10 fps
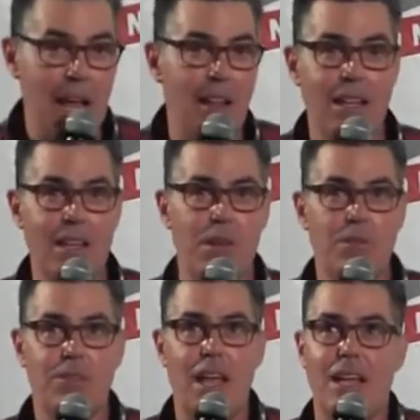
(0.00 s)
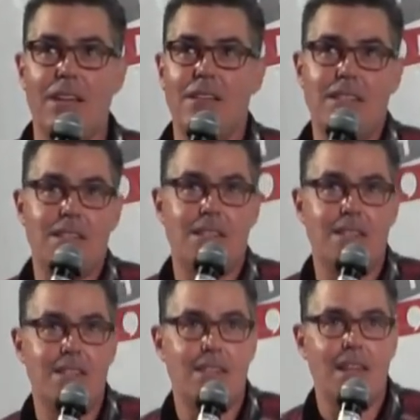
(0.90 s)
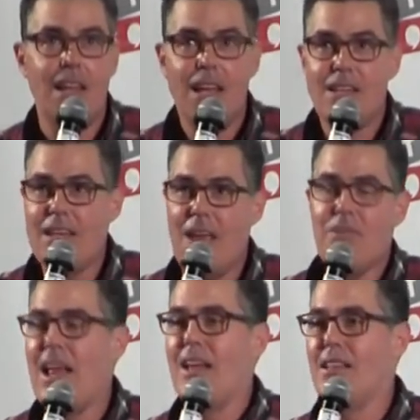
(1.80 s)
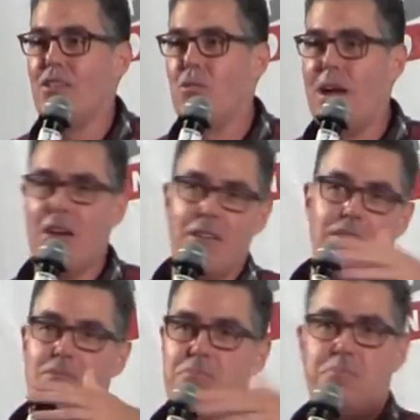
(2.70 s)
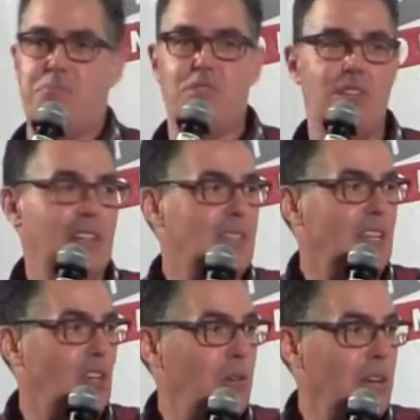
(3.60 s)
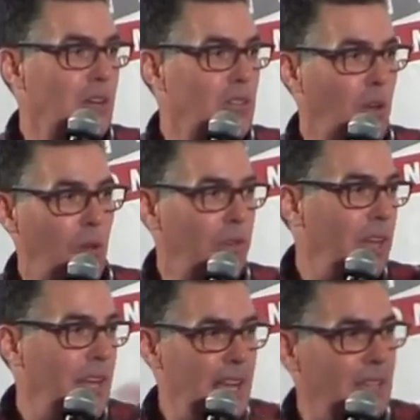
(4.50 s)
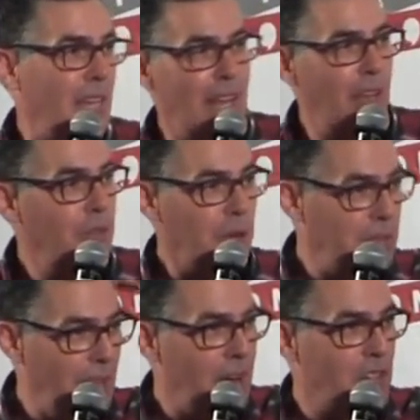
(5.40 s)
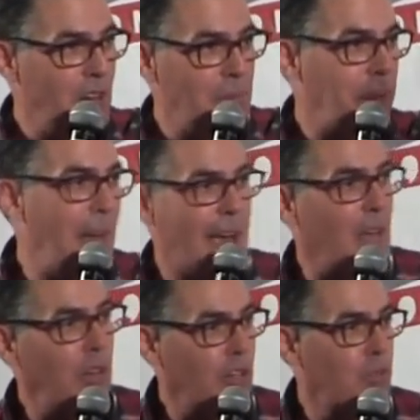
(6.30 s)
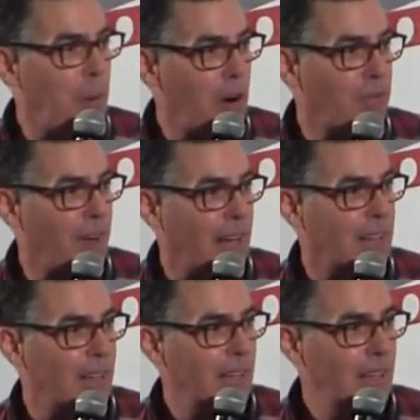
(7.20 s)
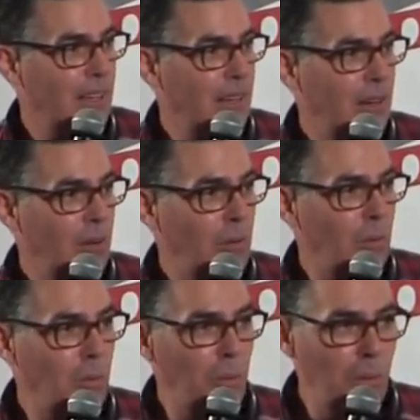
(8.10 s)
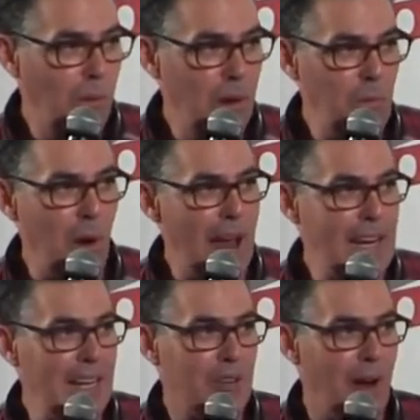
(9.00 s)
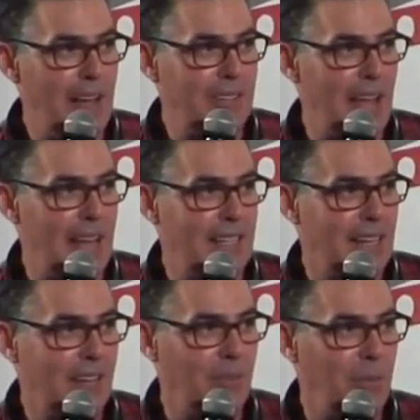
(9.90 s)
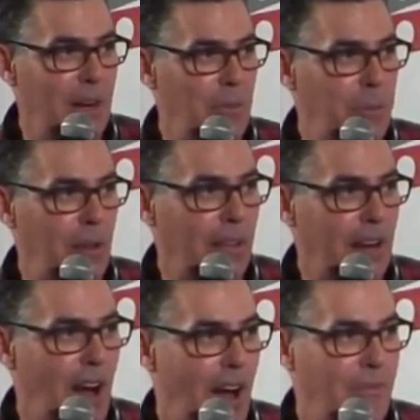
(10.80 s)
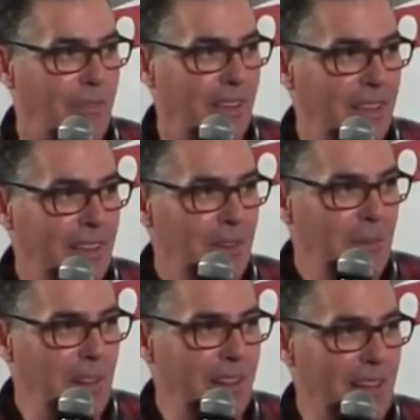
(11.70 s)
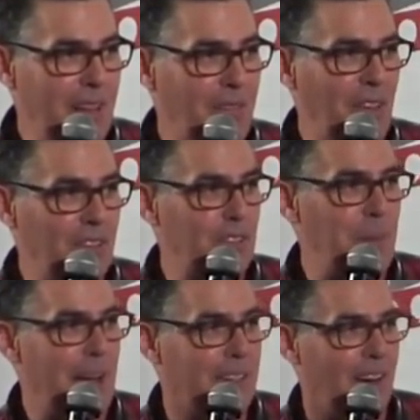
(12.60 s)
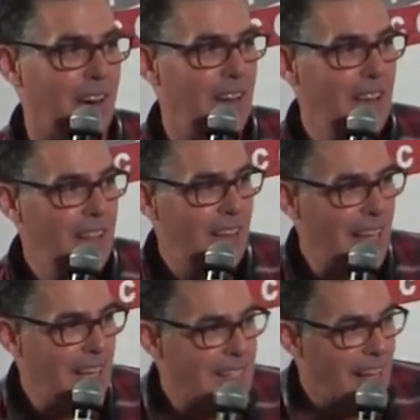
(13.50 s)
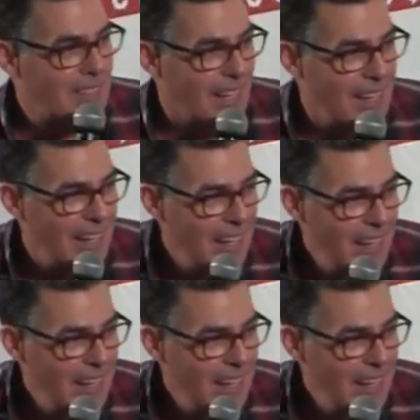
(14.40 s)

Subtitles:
telling you, it's like David Alan Greer is 62 years old. He'll do his hair jet black. It looks perfect. Mm-hmm. When Whitey tries that, we don't pull it off. We look like Phil Spector. Like it doesn't.